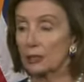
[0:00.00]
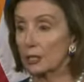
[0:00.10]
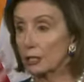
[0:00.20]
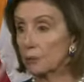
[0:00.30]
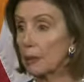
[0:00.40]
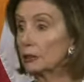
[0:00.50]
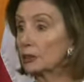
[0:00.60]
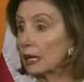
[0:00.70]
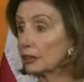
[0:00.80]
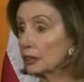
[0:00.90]
spelled
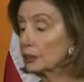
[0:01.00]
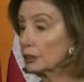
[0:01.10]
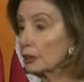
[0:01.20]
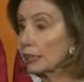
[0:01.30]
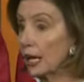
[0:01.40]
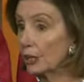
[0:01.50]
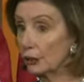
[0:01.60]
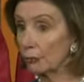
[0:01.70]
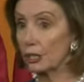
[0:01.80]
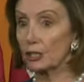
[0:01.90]
out clearly and
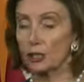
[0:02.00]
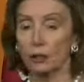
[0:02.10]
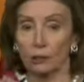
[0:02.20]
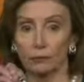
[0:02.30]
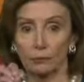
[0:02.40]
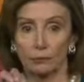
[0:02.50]
agreed to,